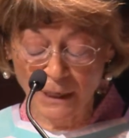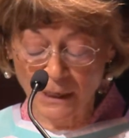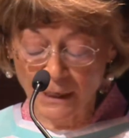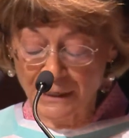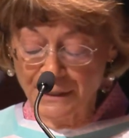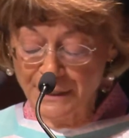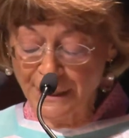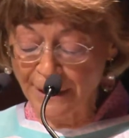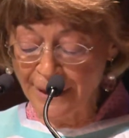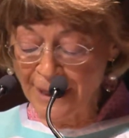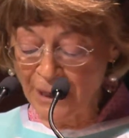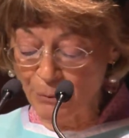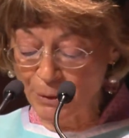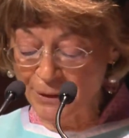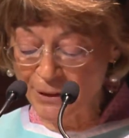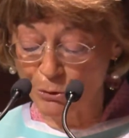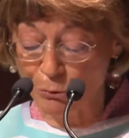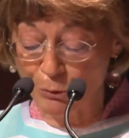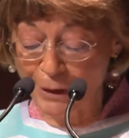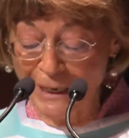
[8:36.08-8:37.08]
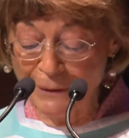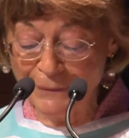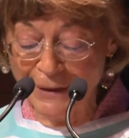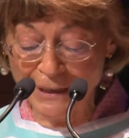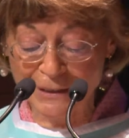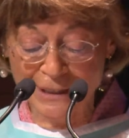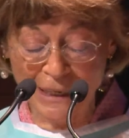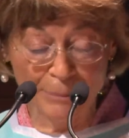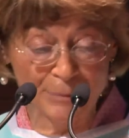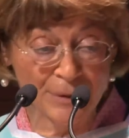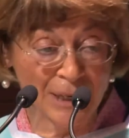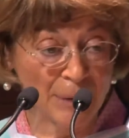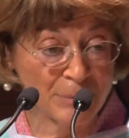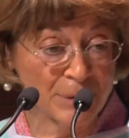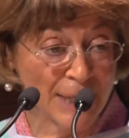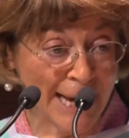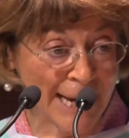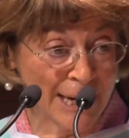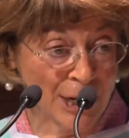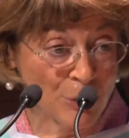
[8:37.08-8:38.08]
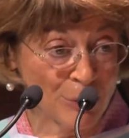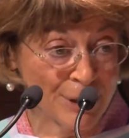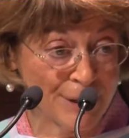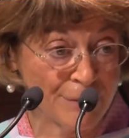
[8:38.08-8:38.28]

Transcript: dealing with grieving, sometimes angry